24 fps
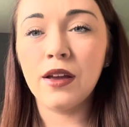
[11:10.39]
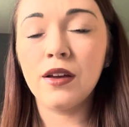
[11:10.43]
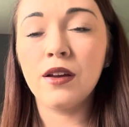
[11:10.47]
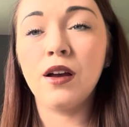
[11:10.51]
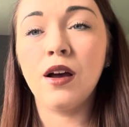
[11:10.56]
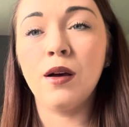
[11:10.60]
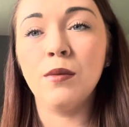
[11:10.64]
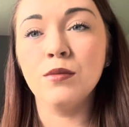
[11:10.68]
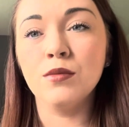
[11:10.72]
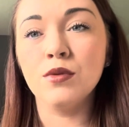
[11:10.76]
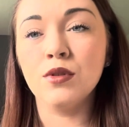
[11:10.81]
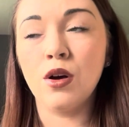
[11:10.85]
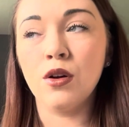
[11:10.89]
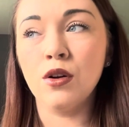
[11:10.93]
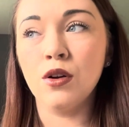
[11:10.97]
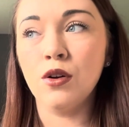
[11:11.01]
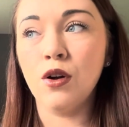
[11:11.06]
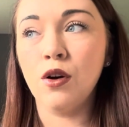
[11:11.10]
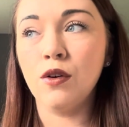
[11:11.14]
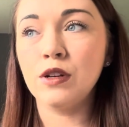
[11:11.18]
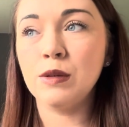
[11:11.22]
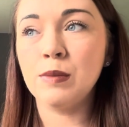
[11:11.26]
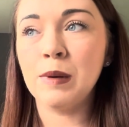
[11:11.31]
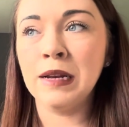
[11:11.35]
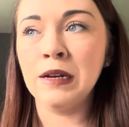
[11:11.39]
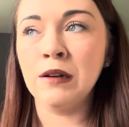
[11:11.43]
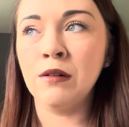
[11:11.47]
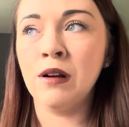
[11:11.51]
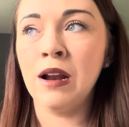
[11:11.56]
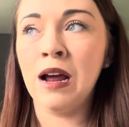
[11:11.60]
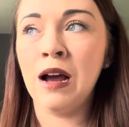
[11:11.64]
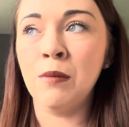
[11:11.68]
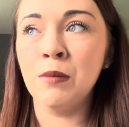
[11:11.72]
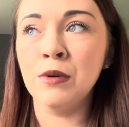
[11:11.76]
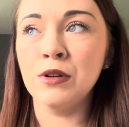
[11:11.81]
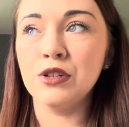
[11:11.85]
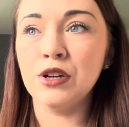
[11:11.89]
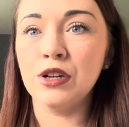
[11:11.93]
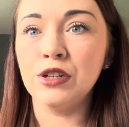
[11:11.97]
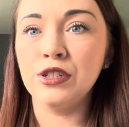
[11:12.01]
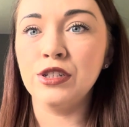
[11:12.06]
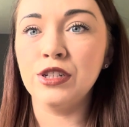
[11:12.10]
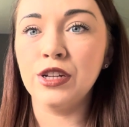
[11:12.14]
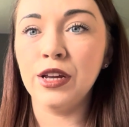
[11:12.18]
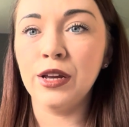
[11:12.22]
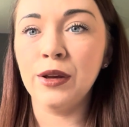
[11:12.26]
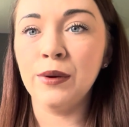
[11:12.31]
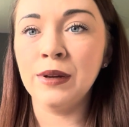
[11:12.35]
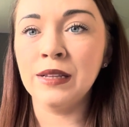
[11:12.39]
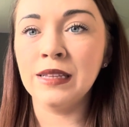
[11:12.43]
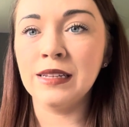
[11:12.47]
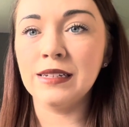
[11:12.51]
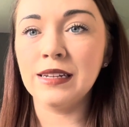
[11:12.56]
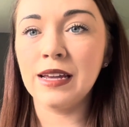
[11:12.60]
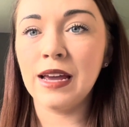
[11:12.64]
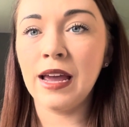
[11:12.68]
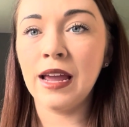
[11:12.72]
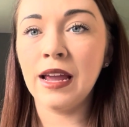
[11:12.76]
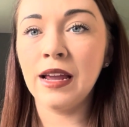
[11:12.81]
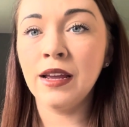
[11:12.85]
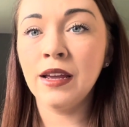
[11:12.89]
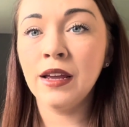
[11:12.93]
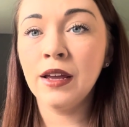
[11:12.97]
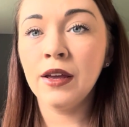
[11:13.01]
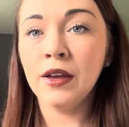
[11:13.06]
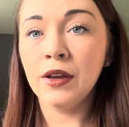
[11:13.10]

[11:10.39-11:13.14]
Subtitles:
comes on and off depending on how much I do in the day.